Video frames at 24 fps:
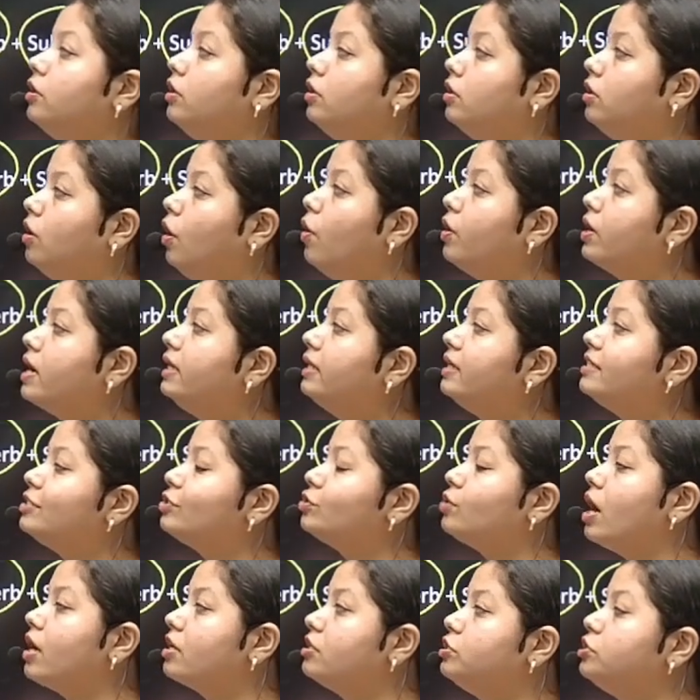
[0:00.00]
Okay, the
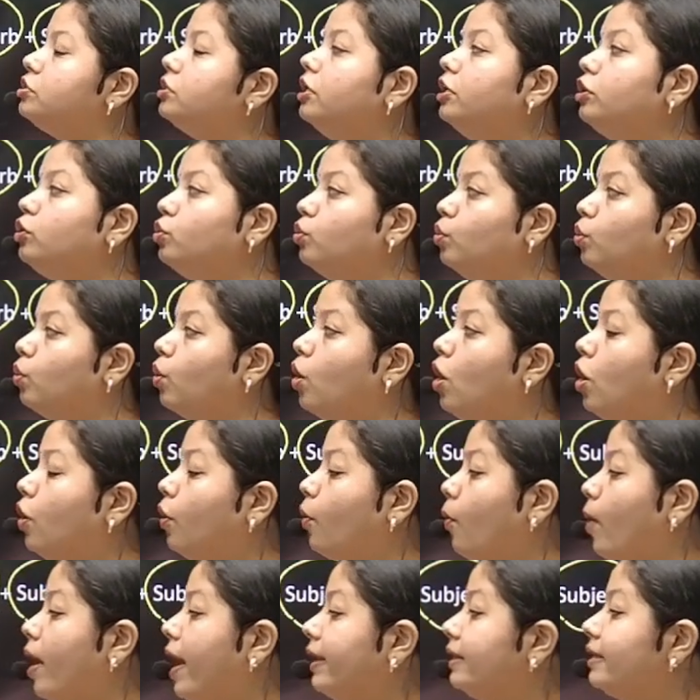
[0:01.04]
structure 2, where
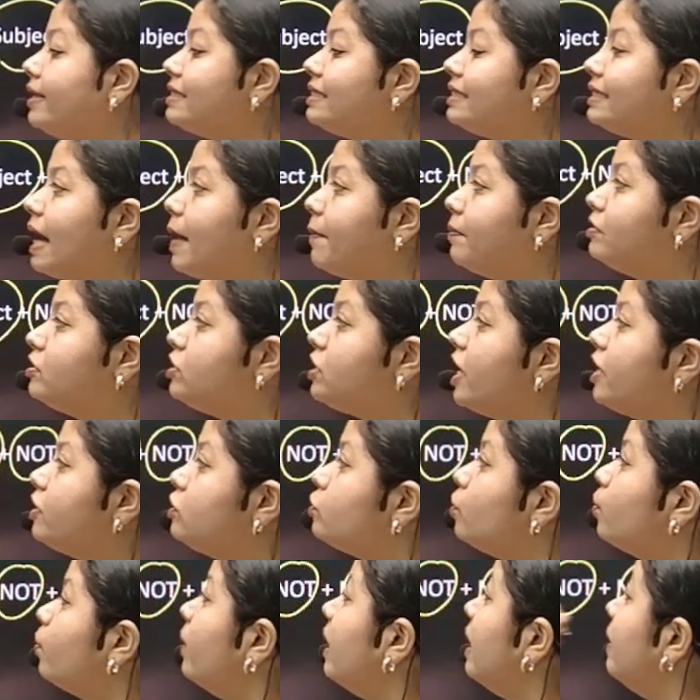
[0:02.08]
the subject
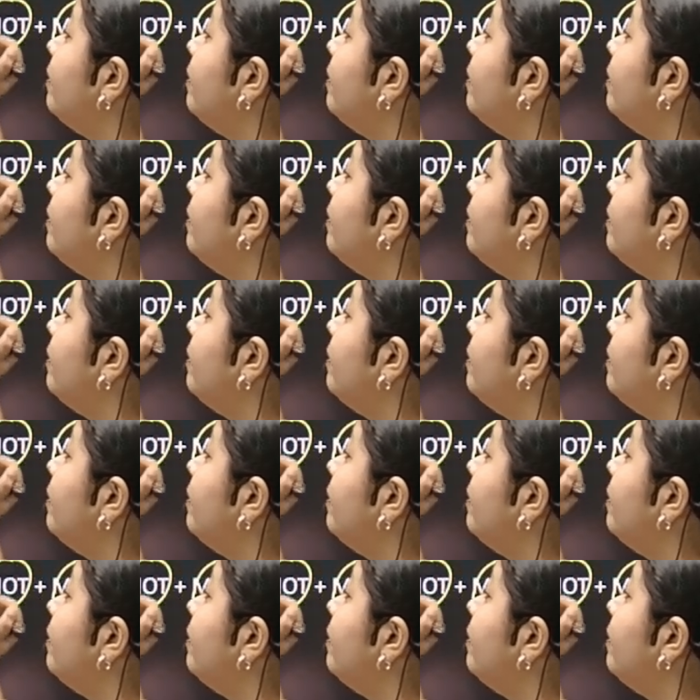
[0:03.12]
will be